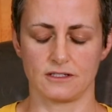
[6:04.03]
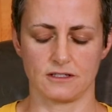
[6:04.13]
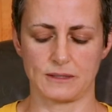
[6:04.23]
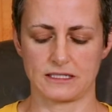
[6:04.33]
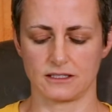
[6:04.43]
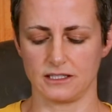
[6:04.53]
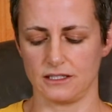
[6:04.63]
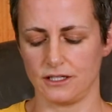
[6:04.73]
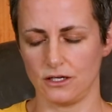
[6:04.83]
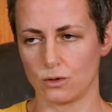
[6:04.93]
This is
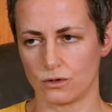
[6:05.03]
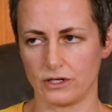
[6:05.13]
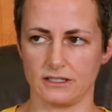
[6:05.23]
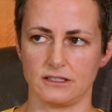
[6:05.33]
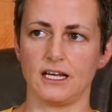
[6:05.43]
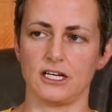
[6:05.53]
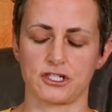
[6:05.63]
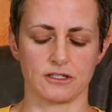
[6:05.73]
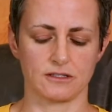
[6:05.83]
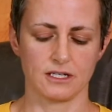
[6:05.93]
basically the
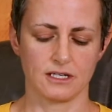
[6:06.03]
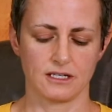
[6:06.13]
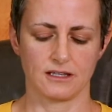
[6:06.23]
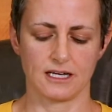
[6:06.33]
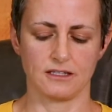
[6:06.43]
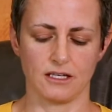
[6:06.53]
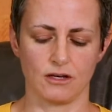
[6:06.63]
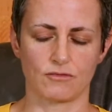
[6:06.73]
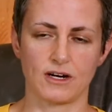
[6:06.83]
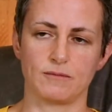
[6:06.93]
orientation that
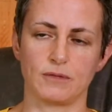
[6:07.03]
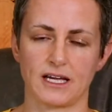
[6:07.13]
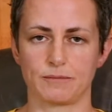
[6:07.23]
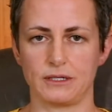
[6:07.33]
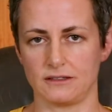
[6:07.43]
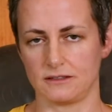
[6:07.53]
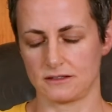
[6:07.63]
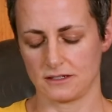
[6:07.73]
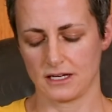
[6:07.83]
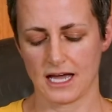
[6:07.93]
the red and black
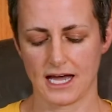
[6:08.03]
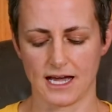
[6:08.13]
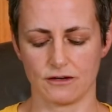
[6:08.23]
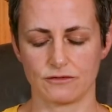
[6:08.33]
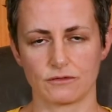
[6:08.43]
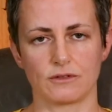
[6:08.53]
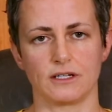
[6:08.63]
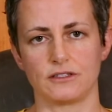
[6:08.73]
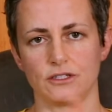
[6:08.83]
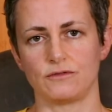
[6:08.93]
pins have
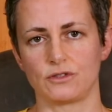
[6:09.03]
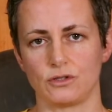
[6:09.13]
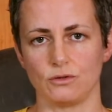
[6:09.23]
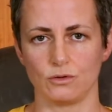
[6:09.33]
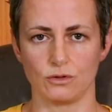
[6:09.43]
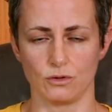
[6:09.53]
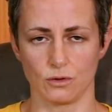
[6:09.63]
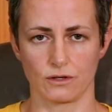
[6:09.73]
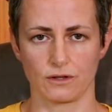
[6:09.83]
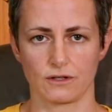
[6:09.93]
relative to
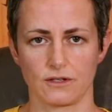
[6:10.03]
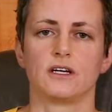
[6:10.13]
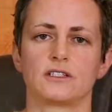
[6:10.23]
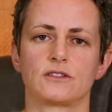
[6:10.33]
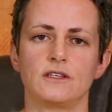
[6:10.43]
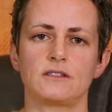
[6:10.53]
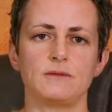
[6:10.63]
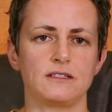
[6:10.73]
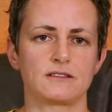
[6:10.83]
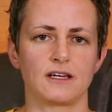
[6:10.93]
north. So this
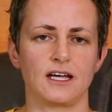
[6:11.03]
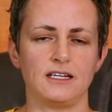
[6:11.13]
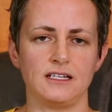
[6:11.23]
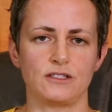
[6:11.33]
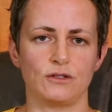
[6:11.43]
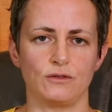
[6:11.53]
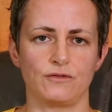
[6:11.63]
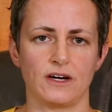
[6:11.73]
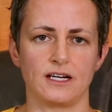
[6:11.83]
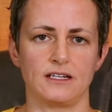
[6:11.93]
means that I need to
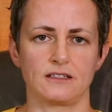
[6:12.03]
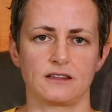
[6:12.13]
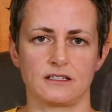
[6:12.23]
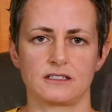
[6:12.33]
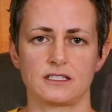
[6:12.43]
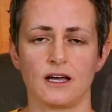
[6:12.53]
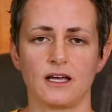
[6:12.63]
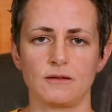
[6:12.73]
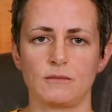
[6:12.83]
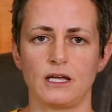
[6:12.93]
find the
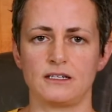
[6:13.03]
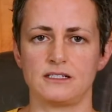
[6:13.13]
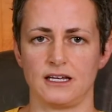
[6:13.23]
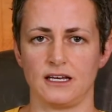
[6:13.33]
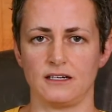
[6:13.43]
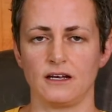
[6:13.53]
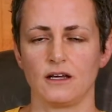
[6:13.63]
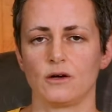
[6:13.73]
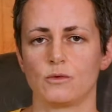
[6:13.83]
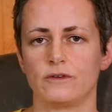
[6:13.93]
time and date
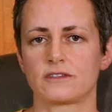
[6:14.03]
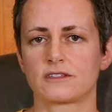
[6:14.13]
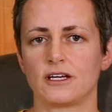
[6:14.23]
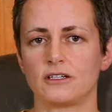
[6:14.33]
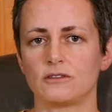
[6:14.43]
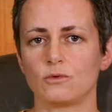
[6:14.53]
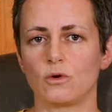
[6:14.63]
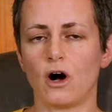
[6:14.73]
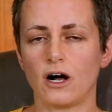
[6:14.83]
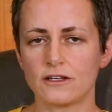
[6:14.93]
when the sun
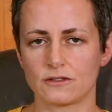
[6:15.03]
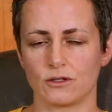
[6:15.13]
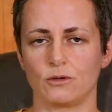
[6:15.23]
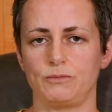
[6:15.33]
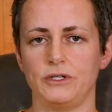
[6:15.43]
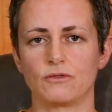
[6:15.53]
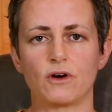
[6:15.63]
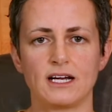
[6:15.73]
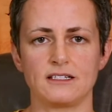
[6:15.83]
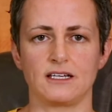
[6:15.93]
will also be
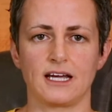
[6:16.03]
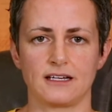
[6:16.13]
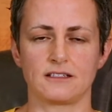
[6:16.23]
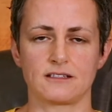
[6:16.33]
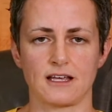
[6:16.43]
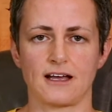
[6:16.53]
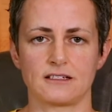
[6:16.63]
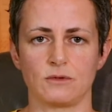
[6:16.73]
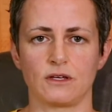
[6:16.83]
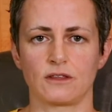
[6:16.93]
rising at this
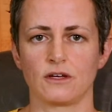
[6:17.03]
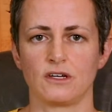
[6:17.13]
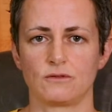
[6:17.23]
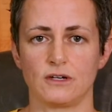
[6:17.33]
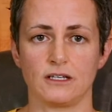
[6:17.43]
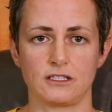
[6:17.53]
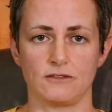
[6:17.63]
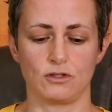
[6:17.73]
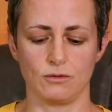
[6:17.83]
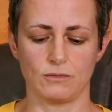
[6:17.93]
azimuth
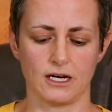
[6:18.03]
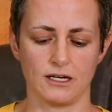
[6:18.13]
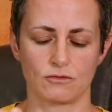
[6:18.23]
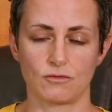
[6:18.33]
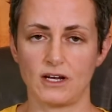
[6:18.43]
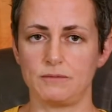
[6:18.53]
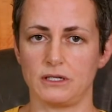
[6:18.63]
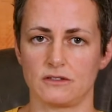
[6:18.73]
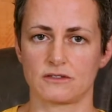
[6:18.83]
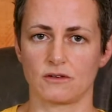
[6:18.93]
relative to my red
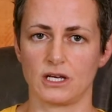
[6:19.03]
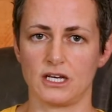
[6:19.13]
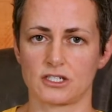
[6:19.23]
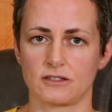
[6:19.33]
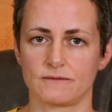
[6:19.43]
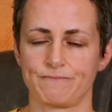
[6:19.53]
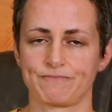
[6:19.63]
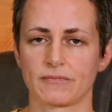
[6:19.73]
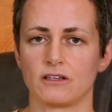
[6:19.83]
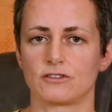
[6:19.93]
pin's location.
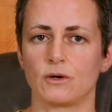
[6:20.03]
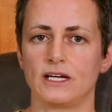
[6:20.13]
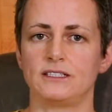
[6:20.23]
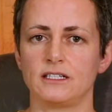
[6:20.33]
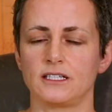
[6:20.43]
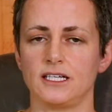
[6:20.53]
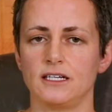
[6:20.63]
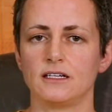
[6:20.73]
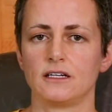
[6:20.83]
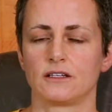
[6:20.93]
So
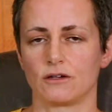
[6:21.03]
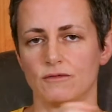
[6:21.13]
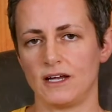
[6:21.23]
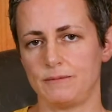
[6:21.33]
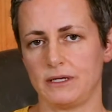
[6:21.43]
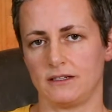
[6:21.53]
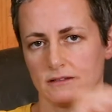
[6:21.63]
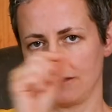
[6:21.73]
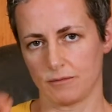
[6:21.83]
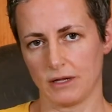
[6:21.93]
ideally, the red
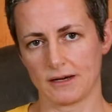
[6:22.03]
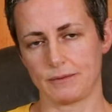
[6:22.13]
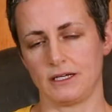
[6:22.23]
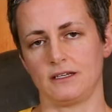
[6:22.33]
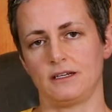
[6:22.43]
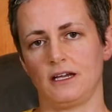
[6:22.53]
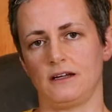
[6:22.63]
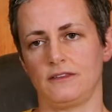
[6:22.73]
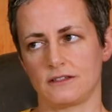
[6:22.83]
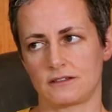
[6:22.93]
pin, the black pin,
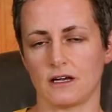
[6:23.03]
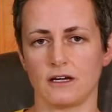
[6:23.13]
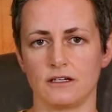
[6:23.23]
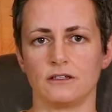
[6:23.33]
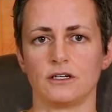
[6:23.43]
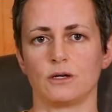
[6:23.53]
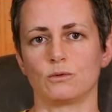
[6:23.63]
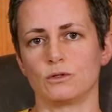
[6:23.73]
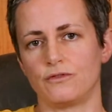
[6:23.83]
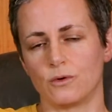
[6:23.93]
and the sun
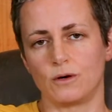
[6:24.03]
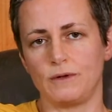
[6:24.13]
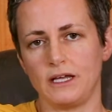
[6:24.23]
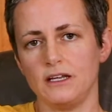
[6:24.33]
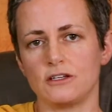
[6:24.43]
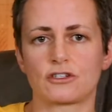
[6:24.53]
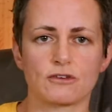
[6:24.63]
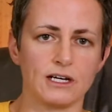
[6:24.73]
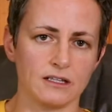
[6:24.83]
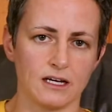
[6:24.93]
will form a
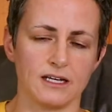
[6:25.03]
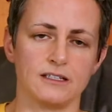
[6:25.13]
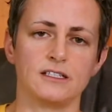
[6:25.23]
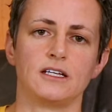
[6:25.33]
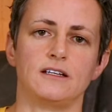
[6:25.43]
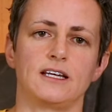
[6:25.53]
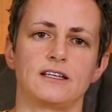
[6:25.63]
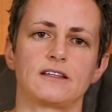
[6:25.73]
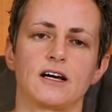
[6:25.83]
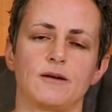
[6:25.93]
straight line to
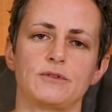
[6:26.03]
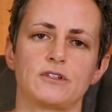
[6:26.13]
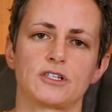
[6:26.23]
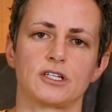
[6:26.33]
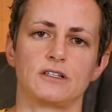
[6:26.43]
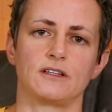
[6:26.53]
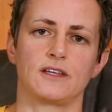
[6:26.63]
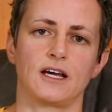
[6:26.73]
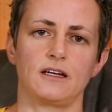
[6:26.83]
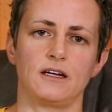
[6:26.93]
get the composition
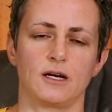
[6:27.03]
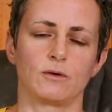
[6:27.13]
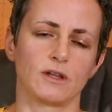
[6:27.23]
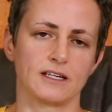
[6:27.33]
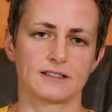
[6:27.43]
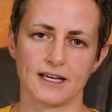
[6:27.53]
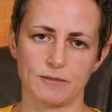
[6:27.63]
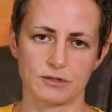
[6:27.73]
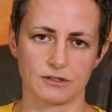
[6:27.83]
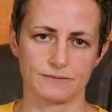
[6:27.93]
that I would like to
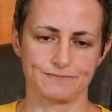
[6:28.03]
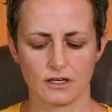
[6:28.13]
capture.